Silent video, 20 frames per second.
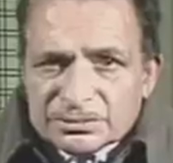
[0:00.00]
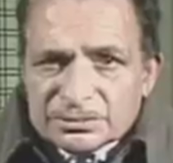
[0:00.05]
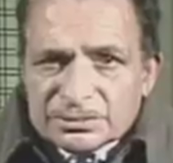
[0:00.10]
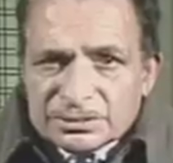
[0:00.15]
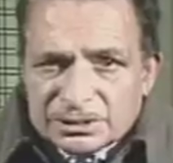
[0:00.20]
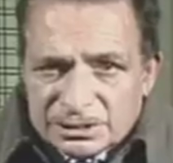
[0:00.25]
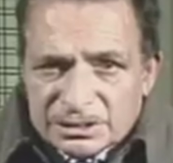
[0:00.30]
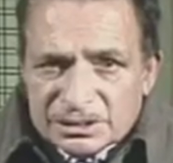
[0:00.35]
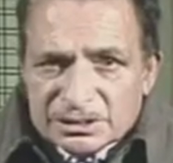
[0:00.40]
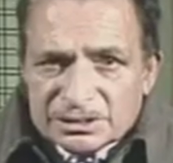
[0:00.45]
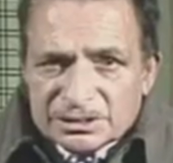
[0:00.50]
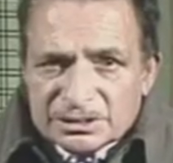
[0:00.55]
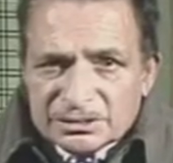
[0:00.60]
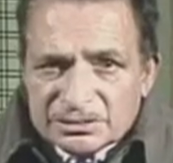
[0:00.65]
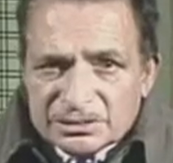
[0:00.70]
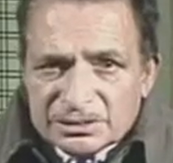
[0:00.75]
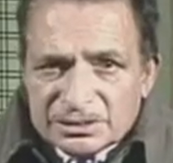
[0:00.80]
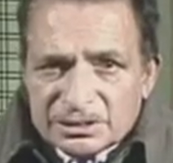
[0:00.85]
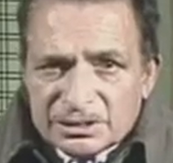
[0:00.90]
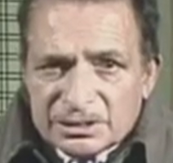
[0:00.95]
This is,
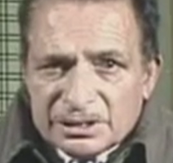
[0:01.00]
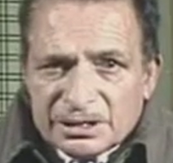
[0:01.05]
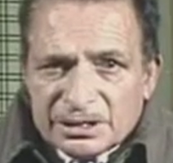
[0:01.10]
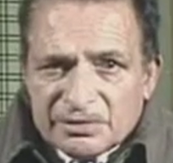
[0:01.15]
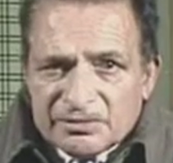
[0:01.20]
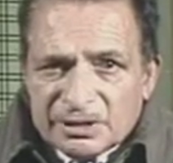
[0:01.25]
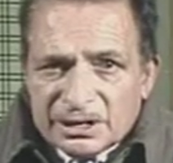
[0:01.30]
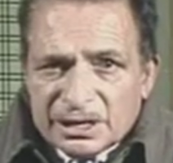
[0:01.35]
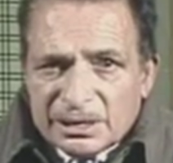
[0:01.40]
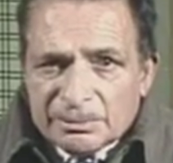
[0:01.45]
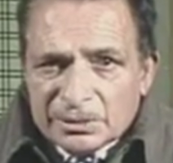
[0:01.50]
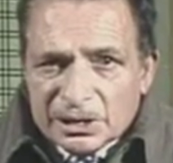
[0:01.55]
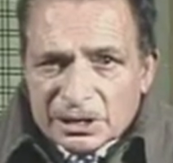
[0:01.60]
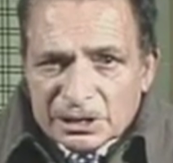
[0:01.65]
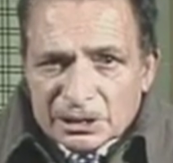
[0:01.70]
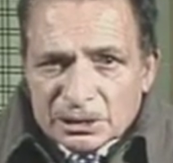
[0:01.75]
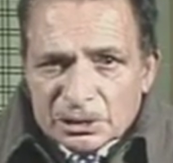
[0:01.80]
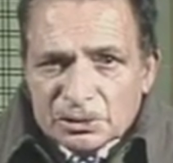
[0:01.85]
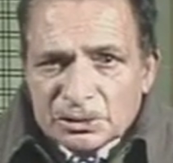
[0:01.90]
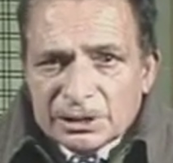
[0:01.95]
in a way, I am
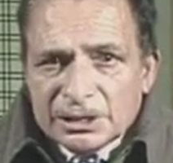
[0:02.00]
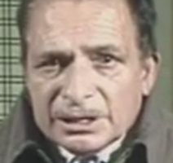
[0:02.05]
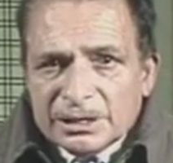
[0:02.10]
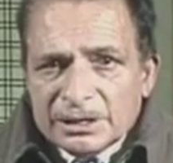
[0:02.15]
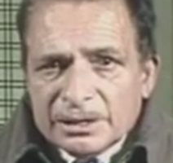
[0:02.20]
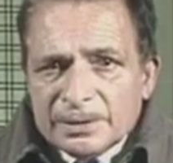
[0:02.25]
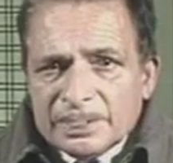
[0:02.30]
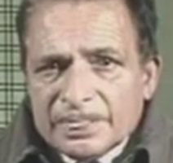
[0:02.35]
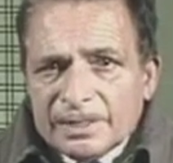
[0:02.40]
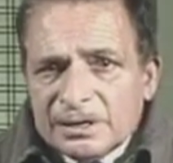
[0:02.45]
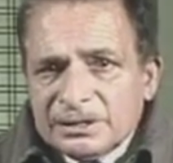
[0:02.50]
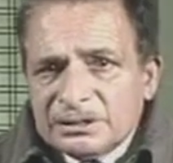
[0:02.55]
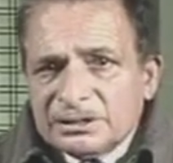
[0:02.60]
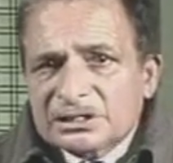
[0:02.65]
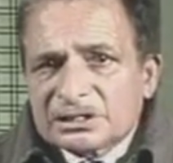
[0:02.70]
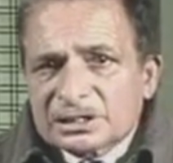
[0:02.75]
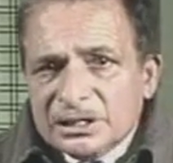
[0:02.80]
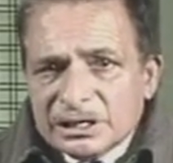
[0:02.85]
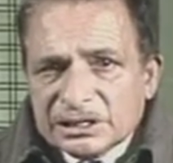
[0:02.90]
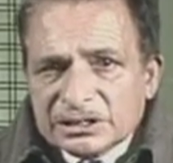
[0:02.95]
concluding
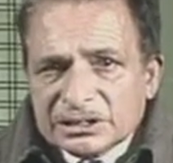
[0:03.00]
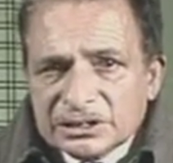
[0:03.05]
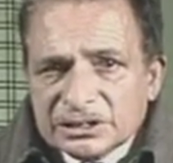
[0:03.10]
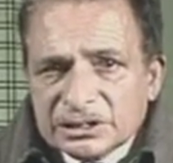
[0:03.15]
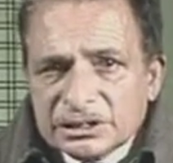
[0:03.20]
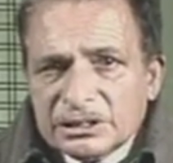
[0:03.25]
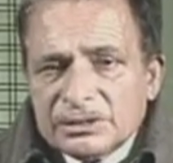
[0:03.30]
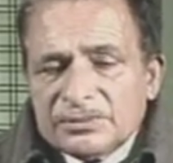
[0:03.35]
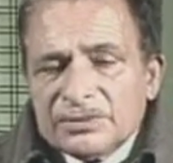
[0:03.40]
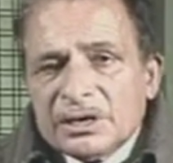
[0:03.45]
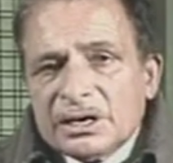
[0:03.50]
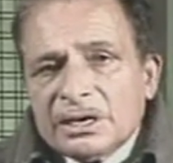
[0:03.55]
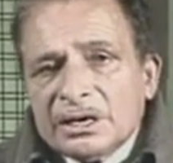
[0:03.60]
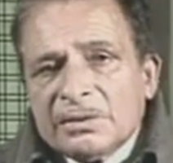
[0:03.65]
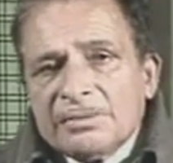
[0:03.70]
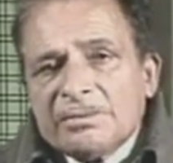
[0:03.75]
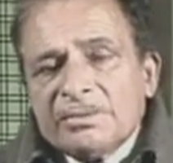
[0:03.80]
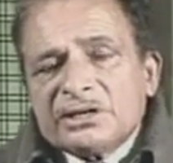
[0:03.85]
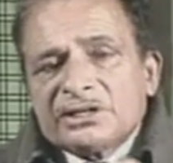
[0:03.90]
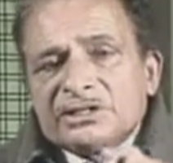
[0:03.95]
this lecture
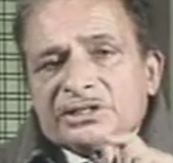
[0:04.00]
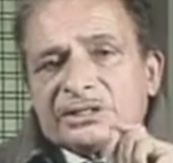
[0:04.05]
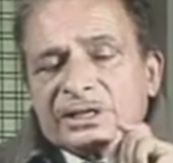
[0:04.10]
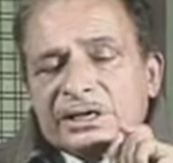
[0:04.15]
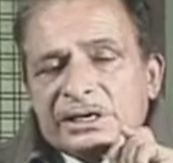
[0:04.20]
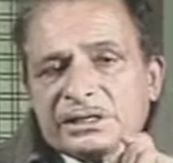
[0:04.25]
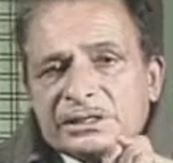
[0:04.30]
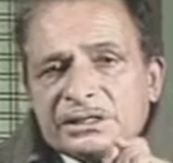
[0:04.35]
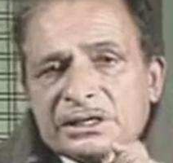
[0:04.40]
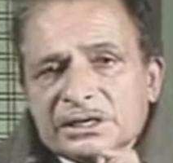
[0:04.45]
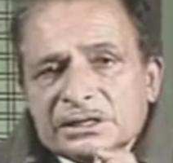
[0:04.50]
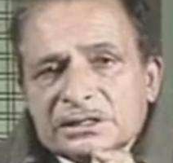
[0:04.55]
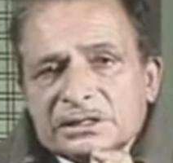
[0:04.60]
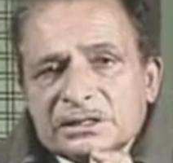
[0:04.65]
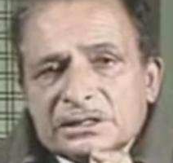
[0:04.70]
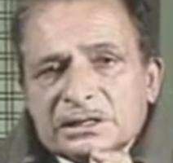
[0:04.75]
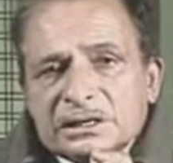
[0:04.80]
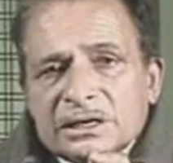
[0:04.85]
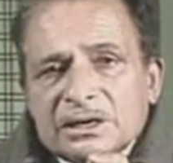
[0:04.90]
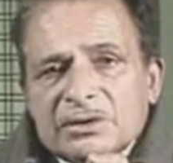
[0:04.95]
by saying that
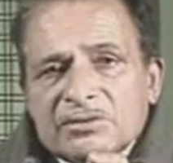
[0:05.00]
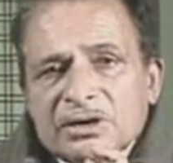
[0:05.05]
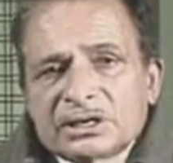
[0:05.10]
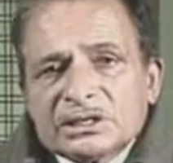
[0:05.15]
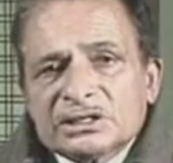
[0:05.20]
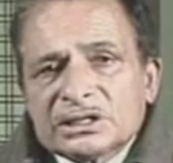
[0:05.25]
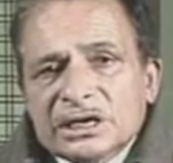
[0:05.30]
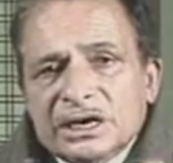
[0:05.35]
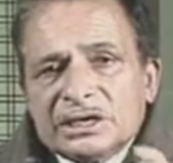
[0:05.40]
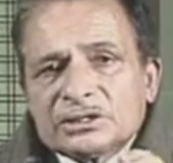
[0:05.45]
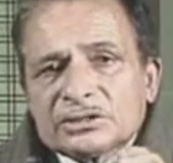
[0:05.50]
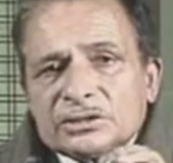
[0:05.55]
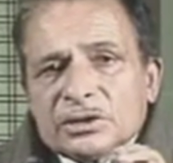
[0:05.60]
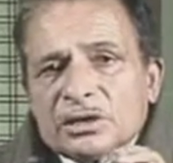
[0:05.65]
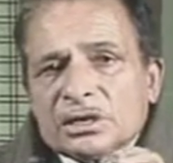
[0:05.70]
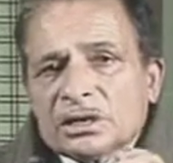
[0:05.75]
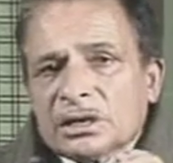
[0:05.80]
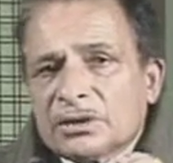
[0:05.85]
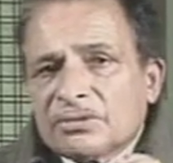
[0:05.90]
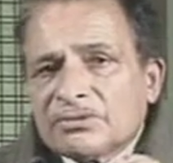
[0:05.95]
once I
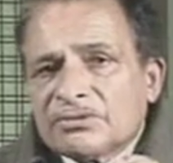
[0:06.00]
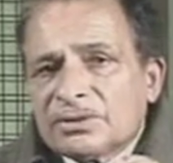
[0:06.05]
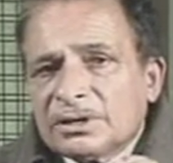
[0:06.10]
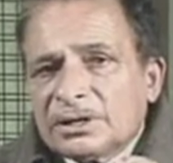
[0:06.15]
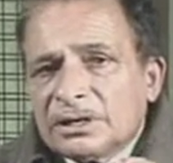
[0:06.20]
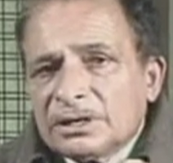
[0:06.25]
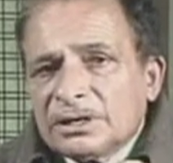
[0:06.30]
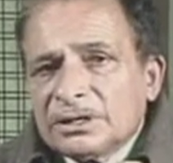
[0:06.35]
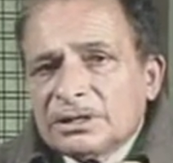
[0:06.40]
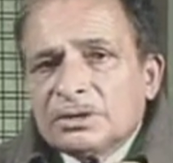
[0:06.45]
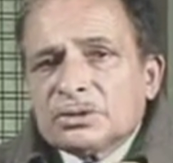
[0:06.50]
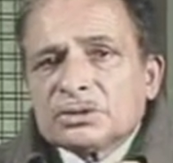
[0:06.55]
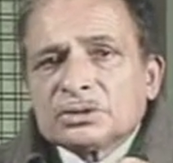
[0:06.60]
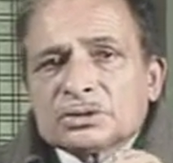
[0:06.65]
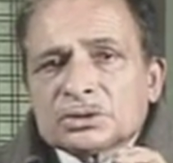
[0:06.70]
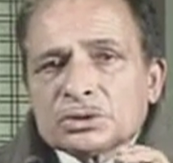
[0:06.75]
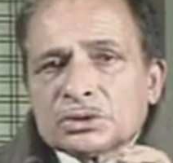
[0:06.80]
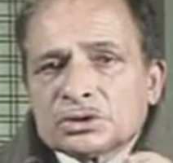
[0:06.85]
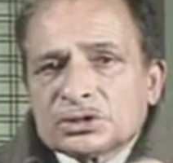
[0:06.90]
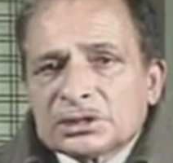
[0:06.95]
talk of
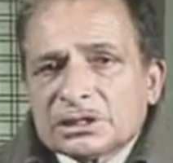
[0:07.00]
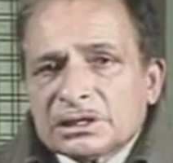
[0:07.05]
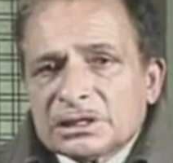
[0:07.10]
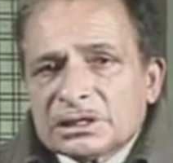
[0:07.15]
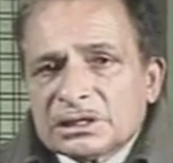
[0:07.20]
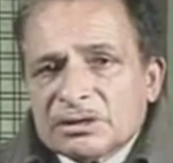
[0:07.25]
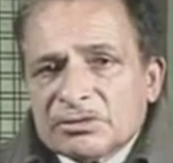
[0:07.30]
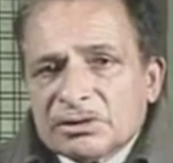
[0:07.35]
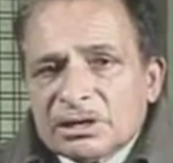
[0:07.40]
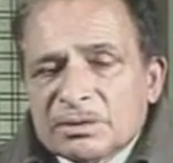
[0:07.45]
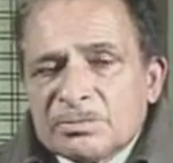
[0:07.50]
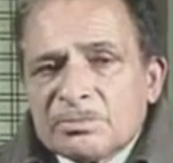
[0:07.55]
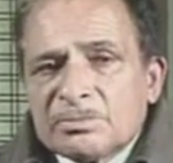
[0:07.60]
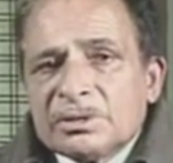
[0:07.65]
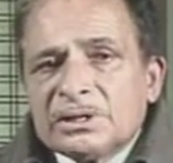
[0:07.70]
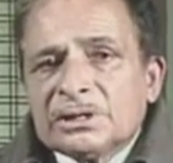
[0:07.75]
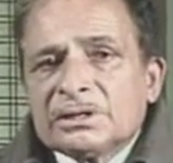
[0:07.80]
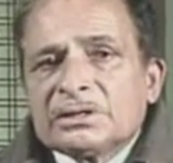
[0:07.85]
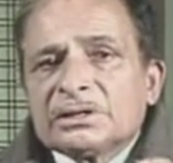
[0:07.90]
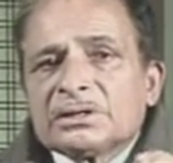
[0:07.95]
social
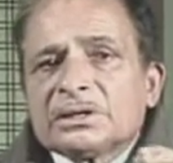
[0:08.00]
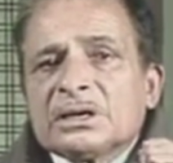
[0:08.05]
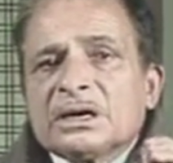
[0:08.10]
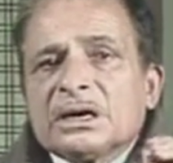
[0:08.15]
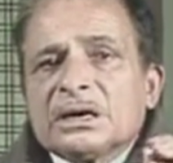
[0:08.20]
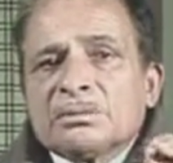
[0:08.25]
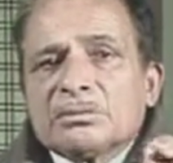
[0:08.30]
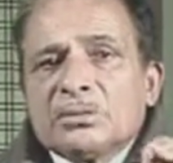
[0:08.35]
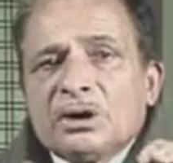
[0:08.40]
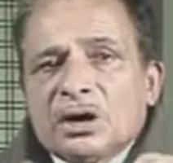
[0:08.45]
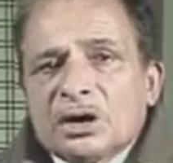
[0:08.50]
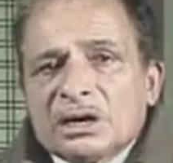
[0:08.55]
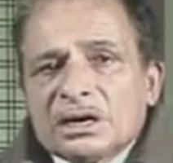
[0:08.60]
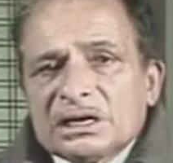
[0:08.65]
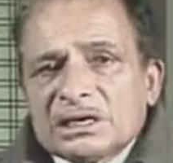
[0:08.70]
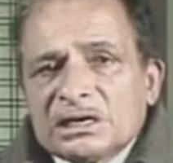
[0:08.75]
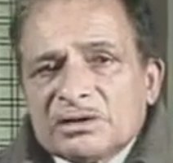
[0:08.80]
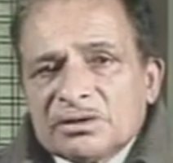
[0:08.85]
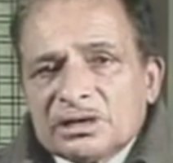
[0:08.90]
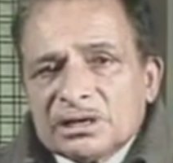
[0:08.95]
development,
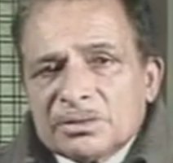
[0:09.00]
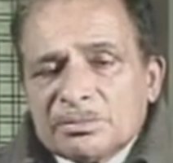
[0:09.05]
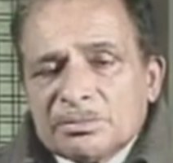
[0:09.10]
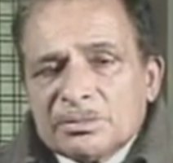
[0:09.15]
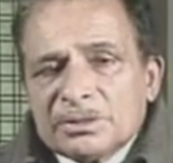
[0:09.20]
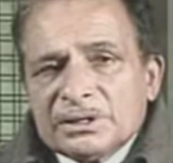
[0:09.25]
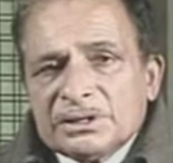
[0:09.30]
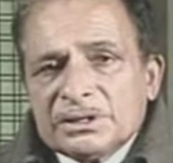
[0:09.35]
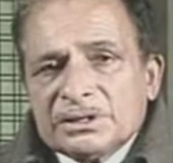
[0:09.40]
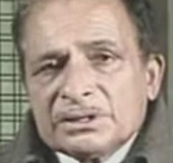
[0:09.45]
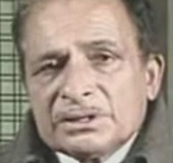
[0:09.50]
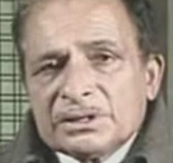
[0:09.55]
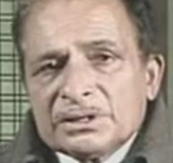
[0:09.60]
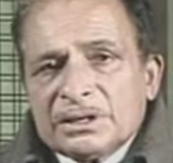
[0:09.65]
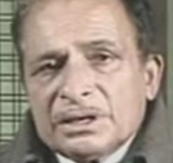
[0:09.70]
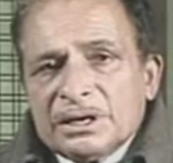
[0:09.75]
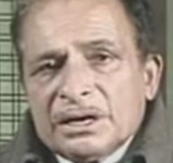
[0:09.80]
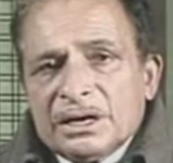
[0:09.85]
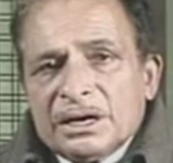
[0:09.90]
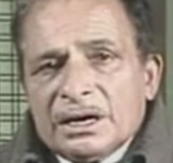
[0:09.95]
moral development,
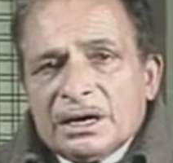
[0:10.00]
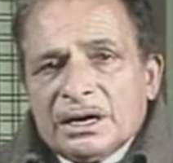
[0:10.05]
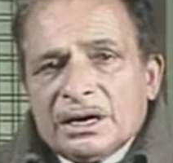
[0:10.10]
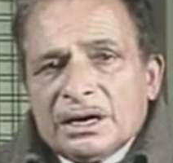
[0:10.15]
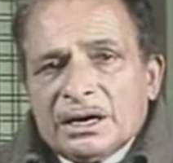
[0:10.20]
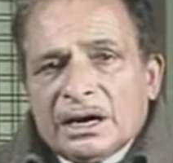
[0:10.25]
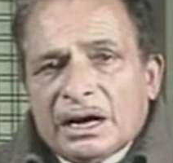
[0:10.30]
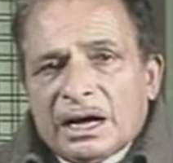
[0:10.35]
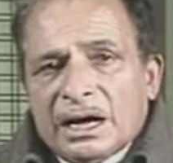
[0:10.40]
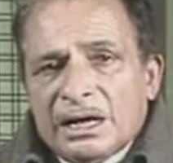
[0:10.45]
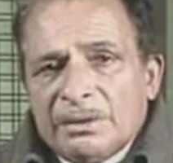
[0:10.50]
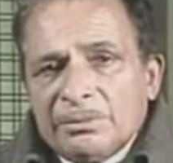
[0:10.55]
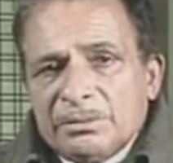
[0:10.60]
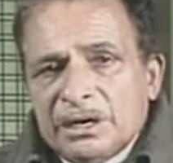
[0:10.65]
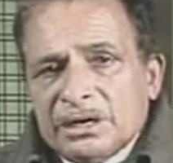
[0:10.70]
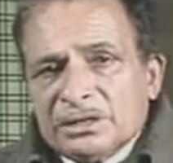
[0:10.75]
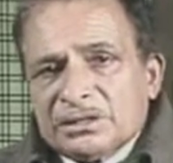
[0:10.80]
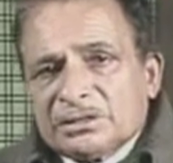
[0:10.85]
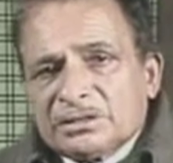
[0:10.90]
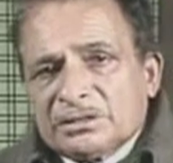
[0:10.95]
I am
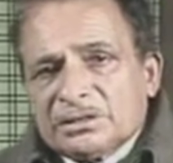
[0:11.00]
not